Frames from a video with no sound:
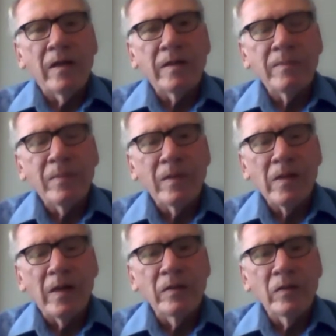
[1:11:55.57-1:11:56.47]
Um,
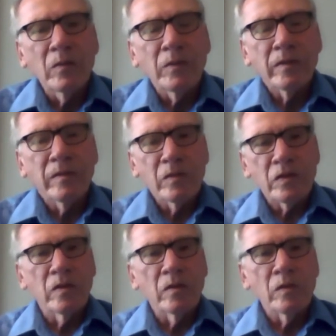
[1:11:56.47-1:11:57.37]
I know that the
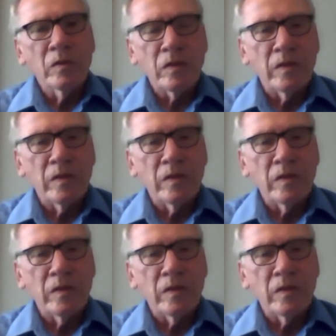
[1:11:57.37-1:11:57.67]
students